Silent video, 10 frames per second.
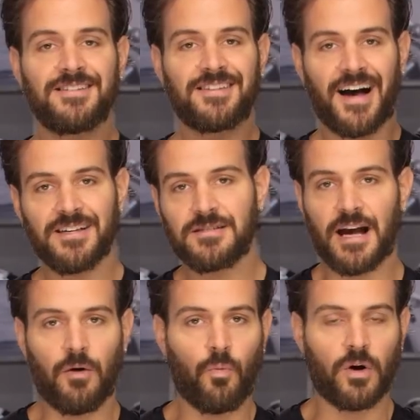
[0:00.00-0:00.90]
size
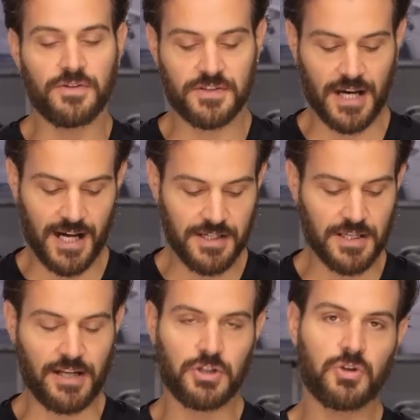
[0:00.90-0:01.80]
down one size
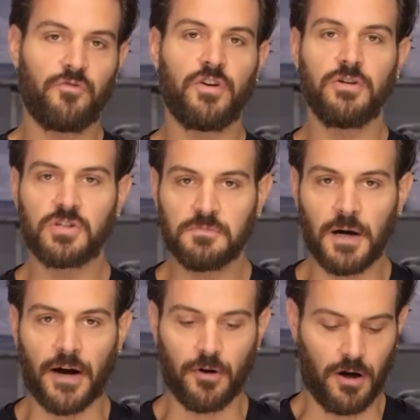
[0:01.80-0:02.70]
and it should fit you
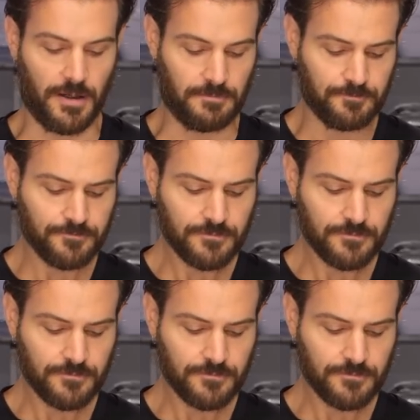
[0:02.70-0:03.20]
spot on.